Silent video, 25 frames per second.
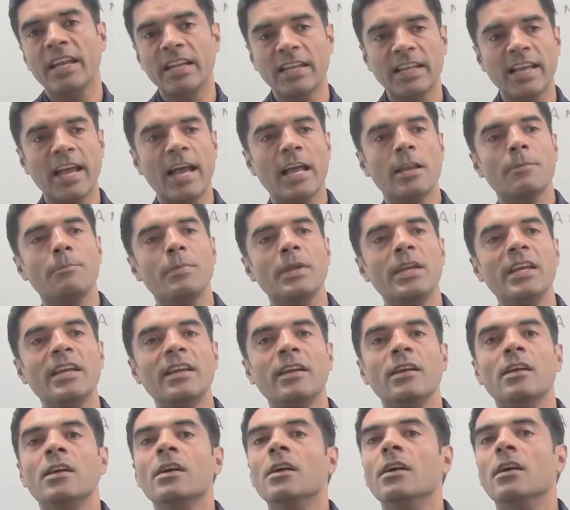it can
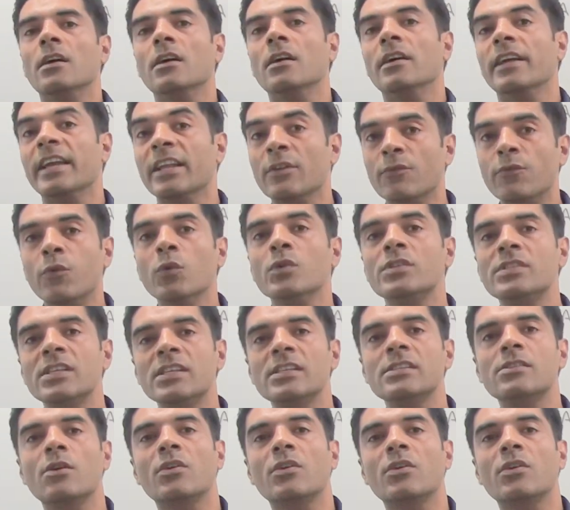be Infosys